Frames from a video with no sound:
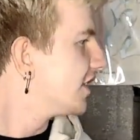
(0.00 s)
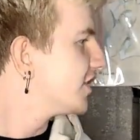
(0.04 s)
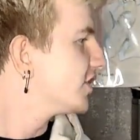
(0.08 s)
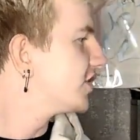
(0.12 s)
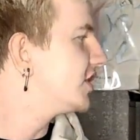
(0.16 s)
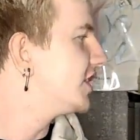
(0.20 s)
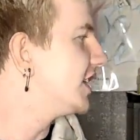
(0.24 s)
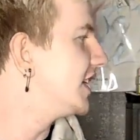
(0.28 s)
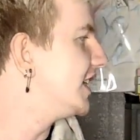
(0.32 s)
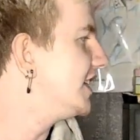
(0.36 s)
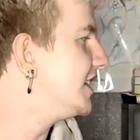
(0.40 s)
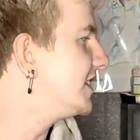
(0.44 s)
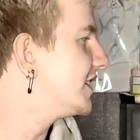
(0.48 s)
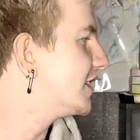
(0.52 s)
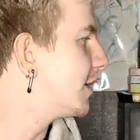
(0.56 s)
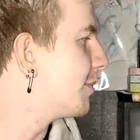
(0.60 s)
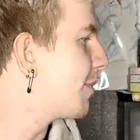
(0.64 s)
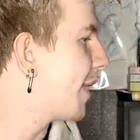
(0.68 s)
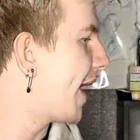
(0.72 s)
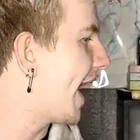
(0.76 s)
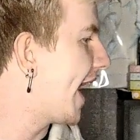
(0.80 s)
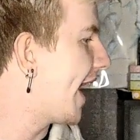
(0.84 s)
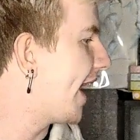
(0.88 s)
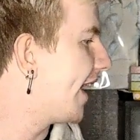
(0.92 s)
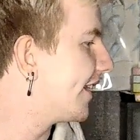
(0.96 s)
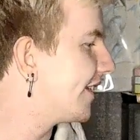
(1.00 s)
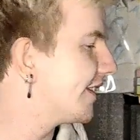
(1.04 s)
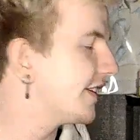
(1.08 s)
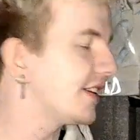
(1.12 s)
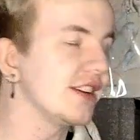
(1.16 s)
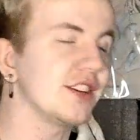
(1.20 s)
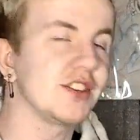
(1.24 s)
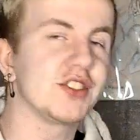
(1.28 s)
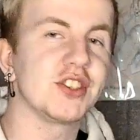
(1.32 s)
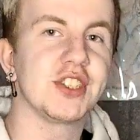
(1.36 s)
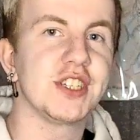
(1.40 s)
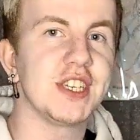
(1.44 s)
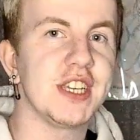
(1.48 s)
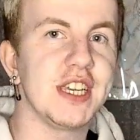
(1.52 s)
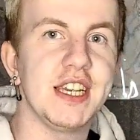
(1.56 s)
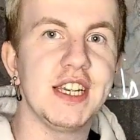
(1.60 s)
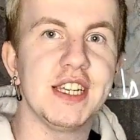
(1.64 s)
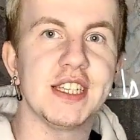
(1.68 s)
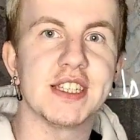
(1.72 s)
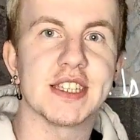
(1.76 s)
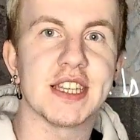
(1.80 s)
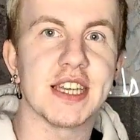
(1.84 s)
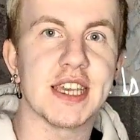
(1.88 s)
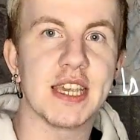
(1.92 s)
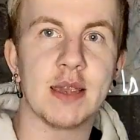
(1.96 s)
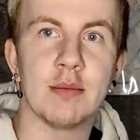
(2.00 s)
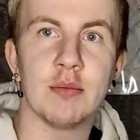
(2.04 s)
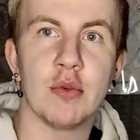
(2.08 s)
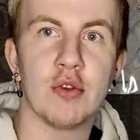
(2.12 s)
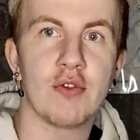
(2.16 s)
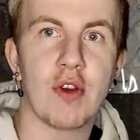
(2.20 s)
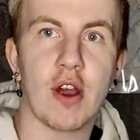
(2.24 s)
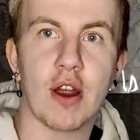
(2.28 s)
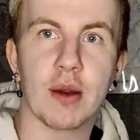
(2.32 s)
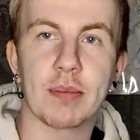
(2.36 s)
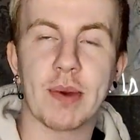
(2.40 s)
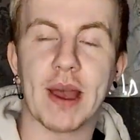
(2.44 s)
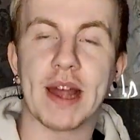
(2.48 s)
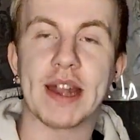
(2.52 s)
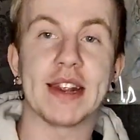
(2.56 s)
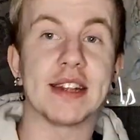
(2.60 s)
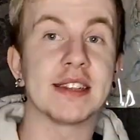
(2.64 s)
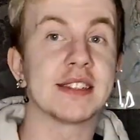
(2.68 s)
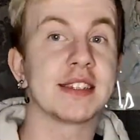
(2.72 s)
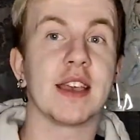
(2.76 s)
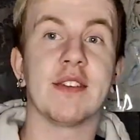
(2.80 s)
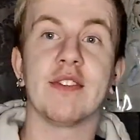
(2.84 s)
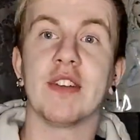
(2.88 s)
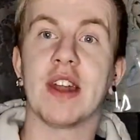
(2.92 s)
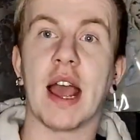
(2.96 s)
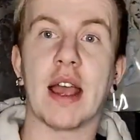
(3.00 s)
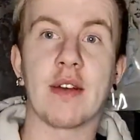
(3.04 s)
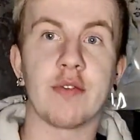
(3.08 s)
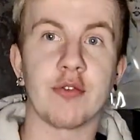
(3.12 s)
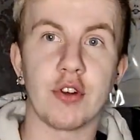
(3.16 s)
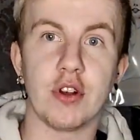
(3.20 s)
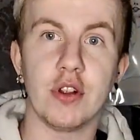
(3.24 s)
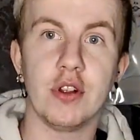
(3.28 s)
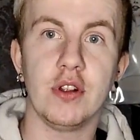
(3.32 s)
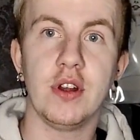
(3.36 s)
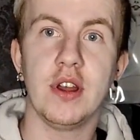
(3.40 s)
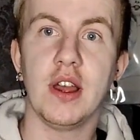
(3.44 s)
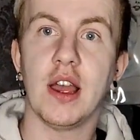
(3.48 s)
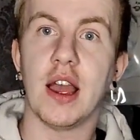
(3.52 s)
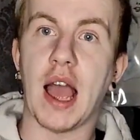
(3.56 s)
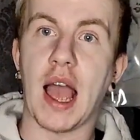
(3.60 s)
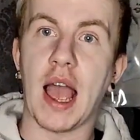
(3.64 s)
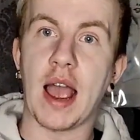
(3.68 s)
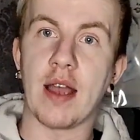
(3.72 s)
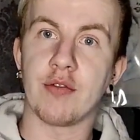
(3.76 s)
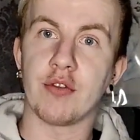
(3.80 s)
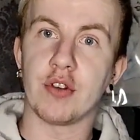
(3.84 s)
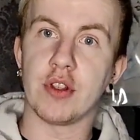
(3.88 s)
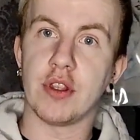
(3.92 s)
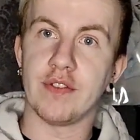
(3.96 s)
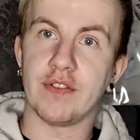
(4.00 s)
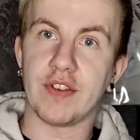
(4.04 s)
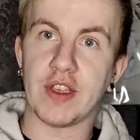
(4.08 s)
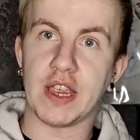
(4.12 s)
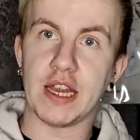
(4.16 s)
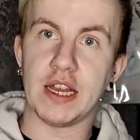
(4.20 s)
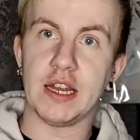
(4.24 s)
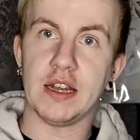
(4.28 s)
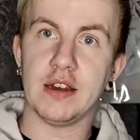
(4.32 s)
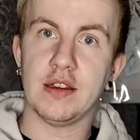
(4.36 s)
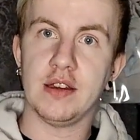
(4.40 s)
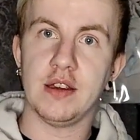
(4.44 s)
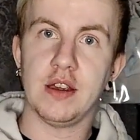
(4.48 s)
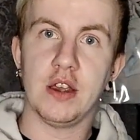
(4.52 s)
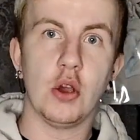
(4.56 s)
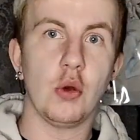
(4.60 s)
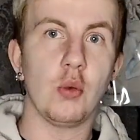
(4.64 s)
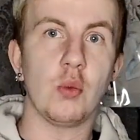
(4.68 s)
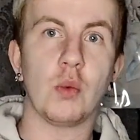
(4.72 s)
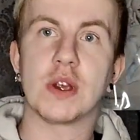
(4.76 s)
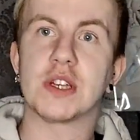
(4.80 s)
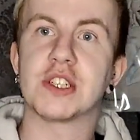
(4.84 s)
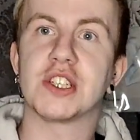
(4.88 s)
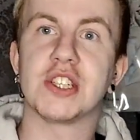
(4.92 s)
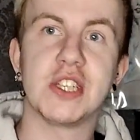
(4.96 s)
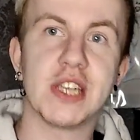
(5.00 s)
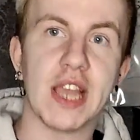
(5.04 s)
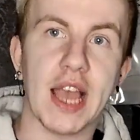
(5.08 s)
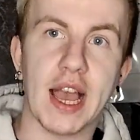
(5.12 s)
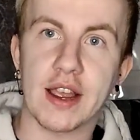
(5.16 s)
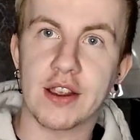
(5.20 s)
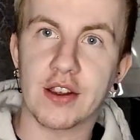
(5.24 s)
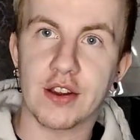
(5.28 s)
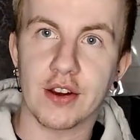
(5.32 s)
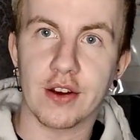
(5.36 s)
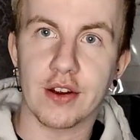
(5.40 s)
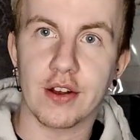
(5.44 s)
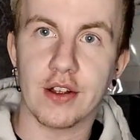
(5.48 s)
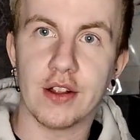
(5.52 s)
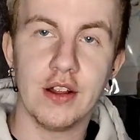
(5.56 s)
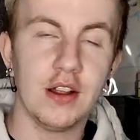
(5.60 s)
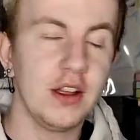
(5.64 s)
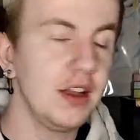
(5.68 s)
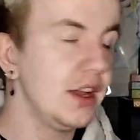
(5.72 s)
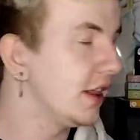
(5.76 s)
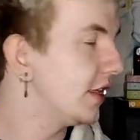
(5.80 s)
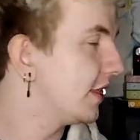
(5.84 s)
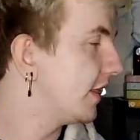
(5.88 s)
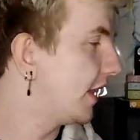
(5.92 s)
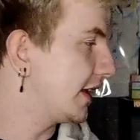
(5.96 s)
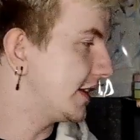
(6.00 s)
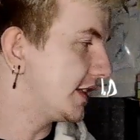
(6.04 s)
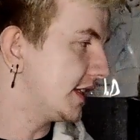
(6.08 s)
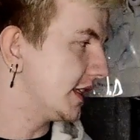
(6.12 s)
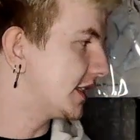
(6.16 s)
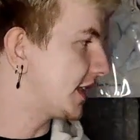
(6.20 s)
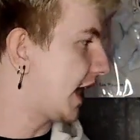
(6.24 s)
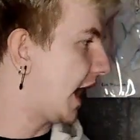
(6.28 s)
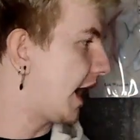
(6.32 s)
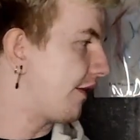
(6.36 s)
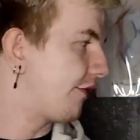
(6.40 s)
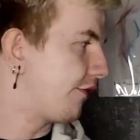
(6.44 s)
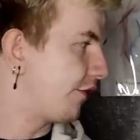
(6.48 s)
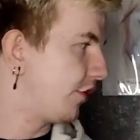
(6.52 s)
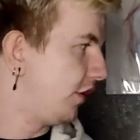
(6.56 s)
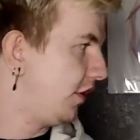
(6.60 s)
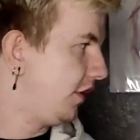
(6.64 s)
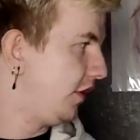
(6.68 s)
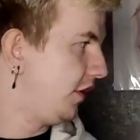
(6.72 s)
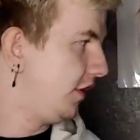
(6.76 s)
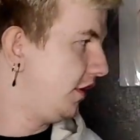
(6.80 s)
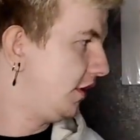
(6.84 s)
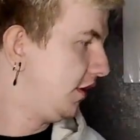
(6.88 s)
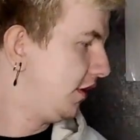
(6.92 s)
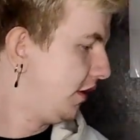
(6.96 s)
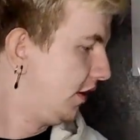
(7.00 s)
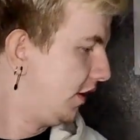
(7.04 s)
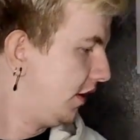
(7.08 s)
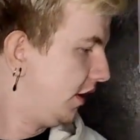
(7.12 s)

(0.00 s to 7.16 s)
She's the band. She's the emo rock band. It's given Avril. Avril Lavigne. Where's she at, girl? This is Avril.